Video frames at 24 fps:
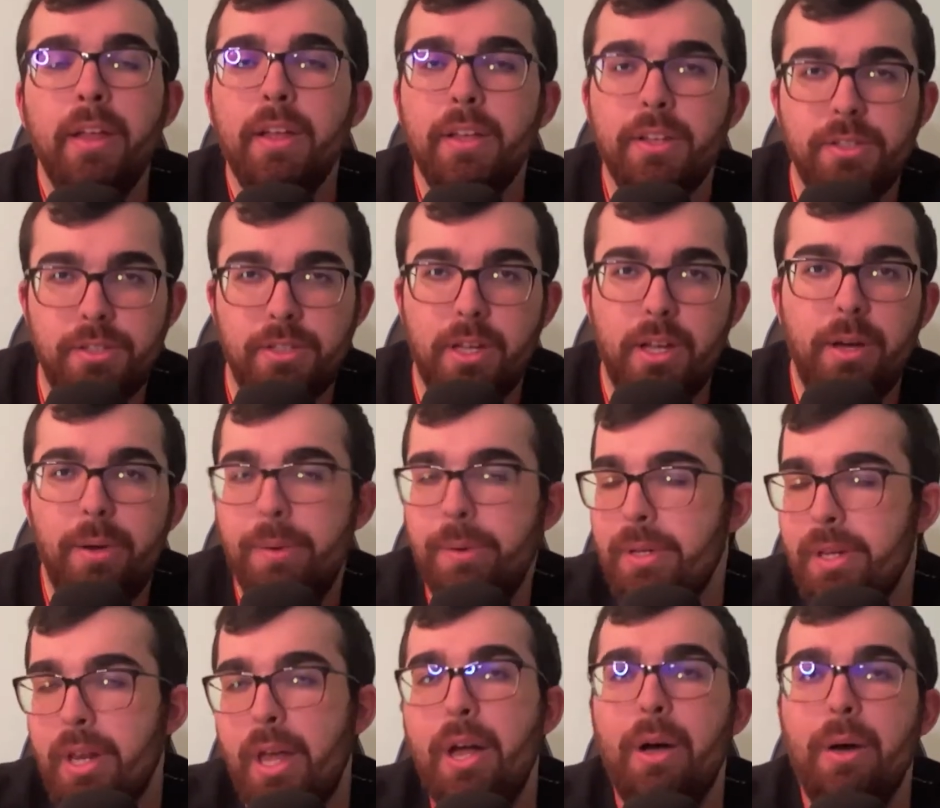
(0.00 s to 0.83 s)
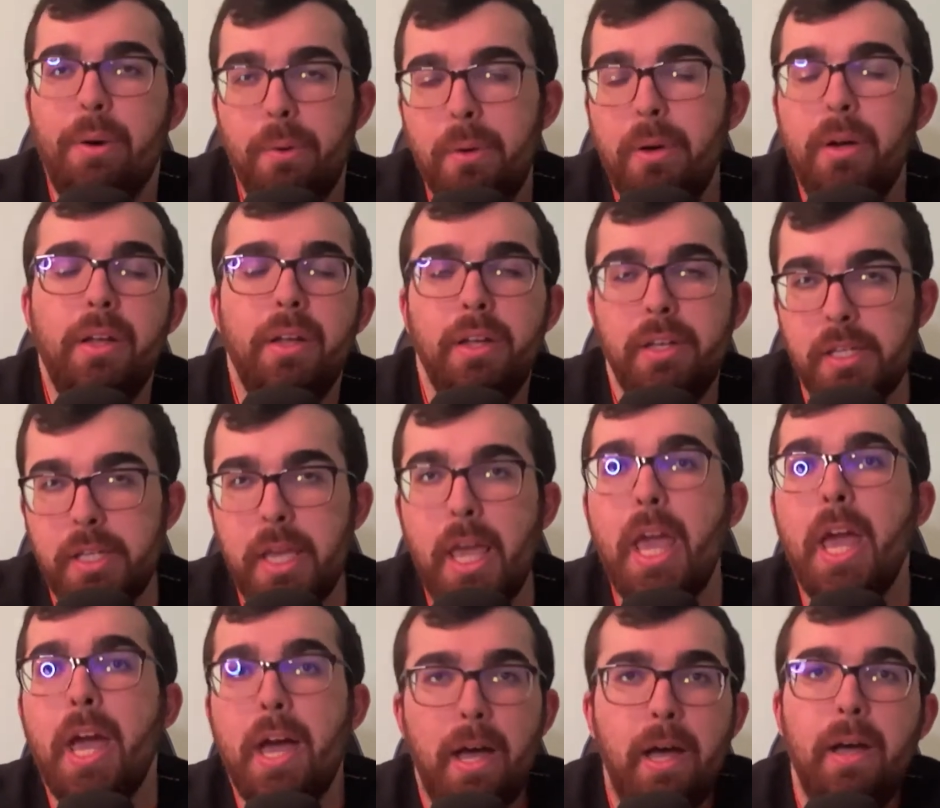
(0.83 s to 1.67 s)
So, you know,
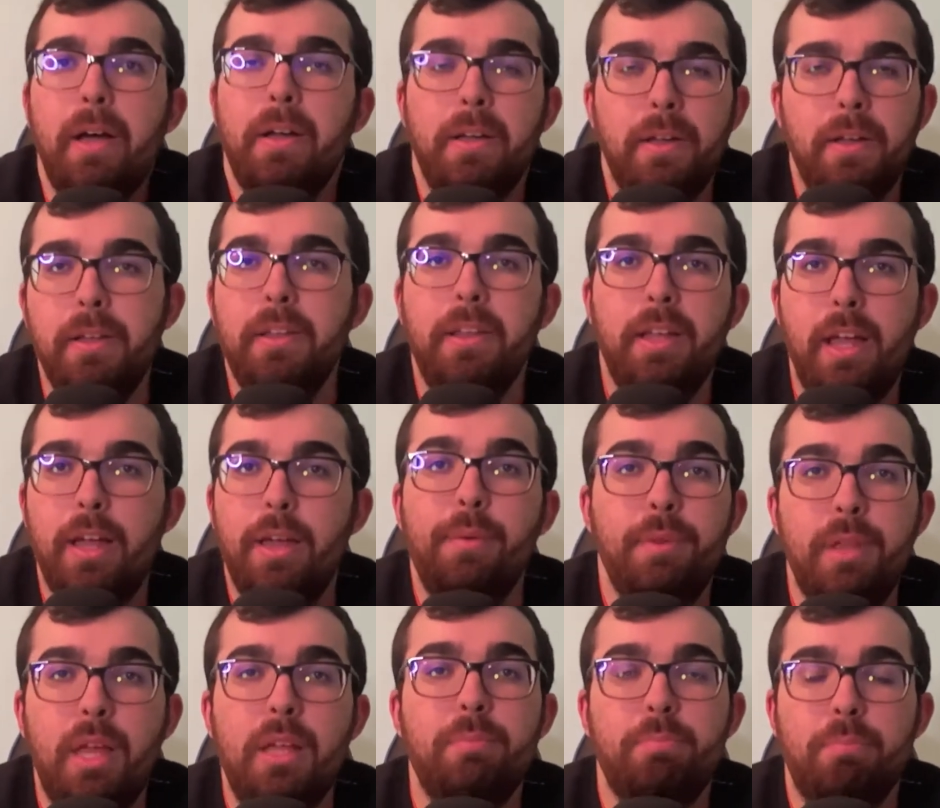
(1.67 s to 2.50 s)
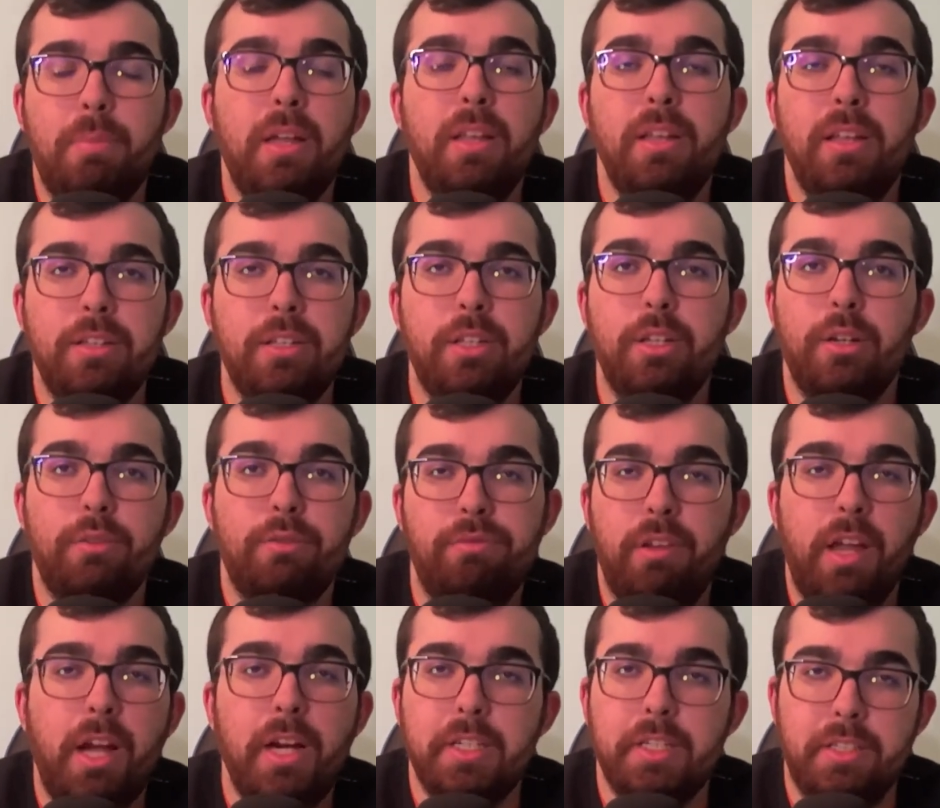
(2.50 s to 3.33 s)
yeah.
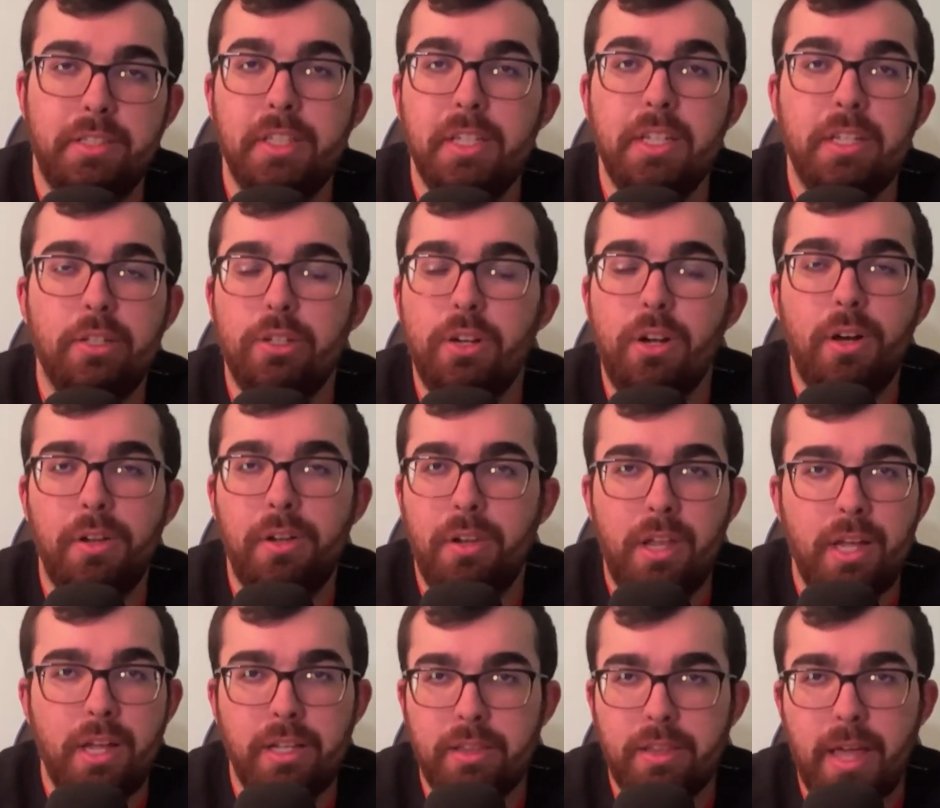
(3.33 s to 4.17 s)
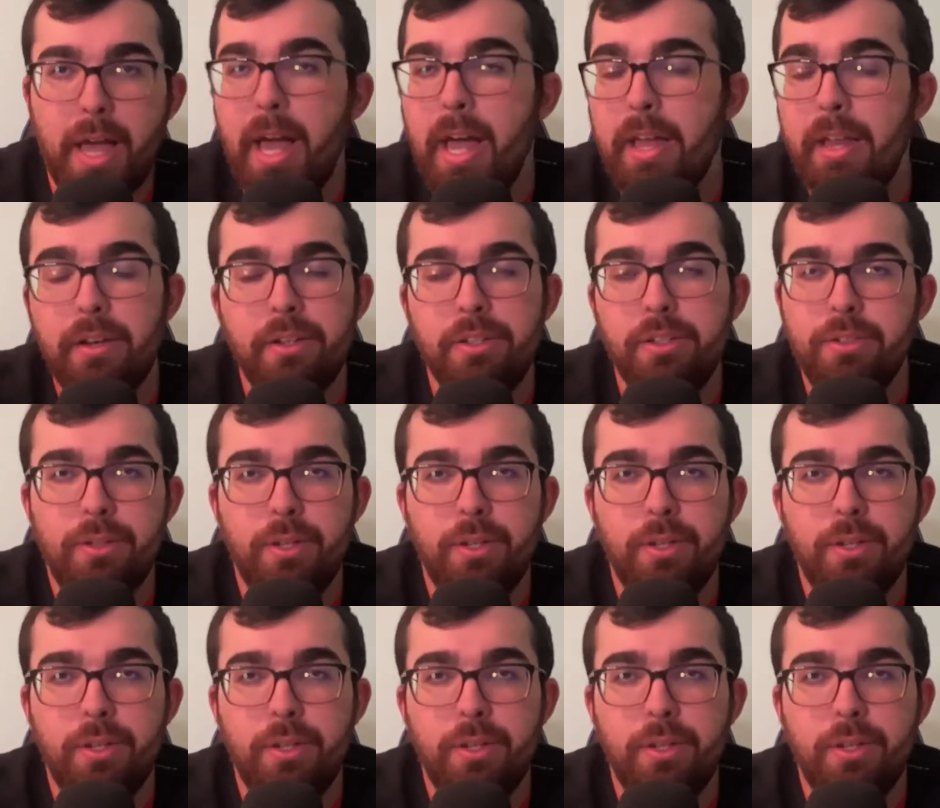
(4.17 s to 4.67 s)
Flyers lead gone like that.